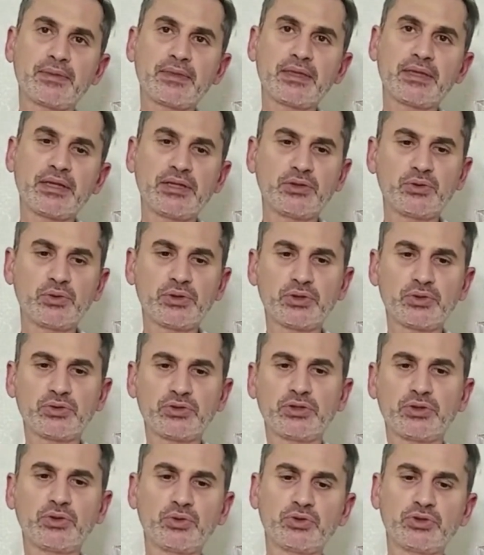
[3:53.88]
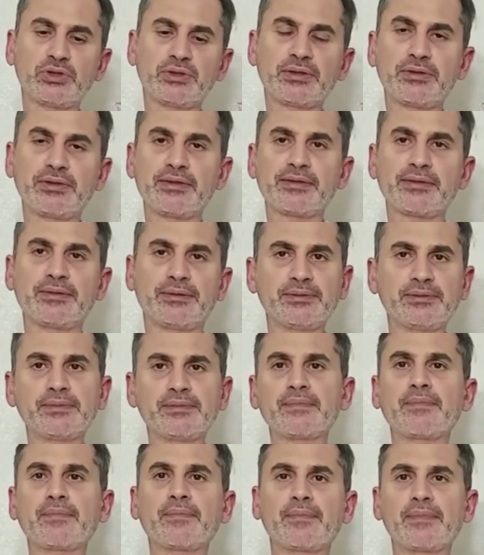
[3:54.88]
into a new solution.
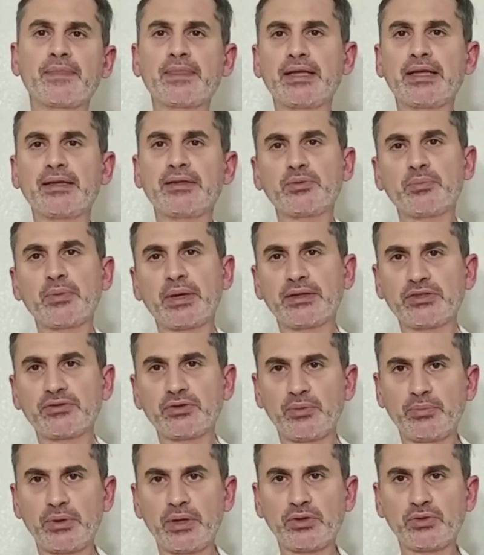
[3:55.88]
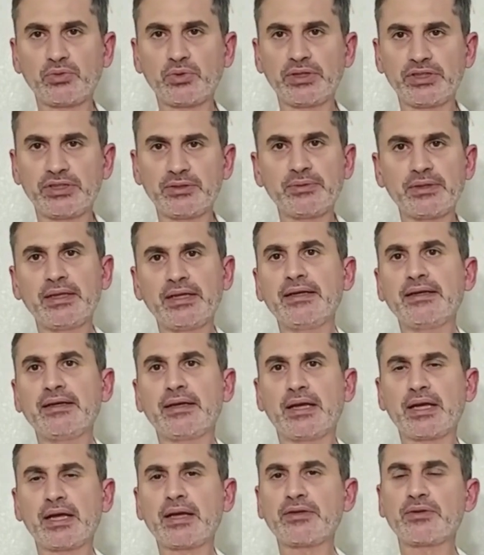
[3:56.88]
Let's wait for about 20 minutes.
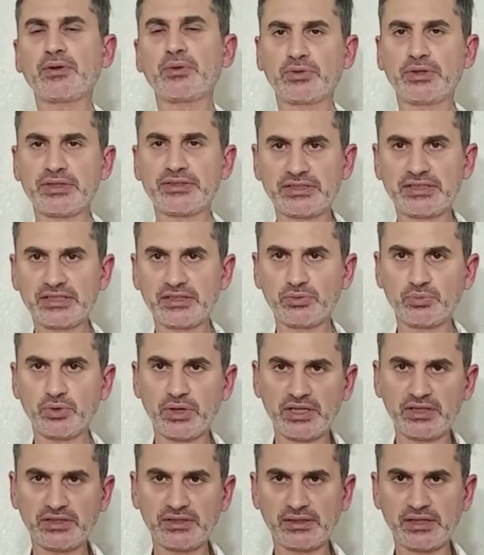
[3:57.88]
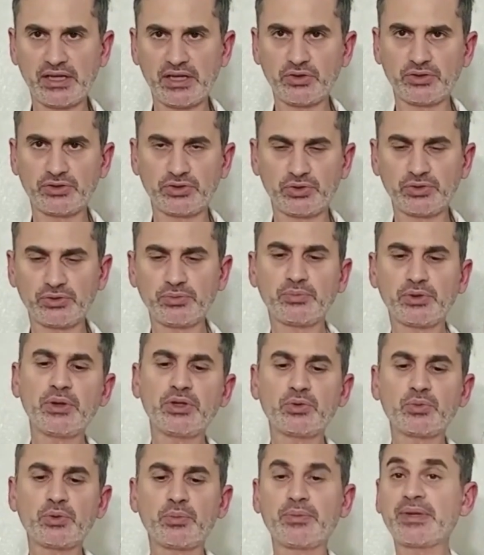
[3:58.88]
After rinsing it well, our
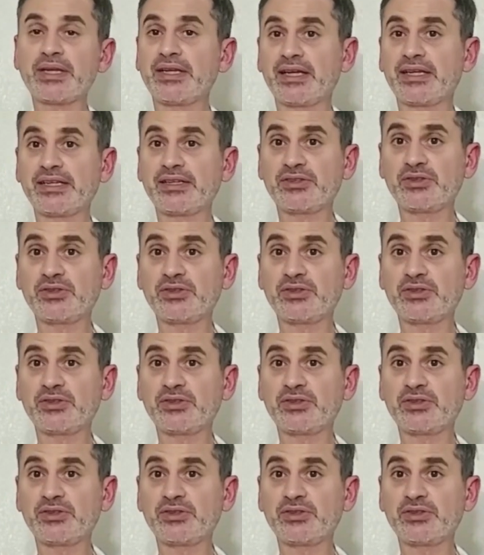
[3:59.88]
toothbrush will be like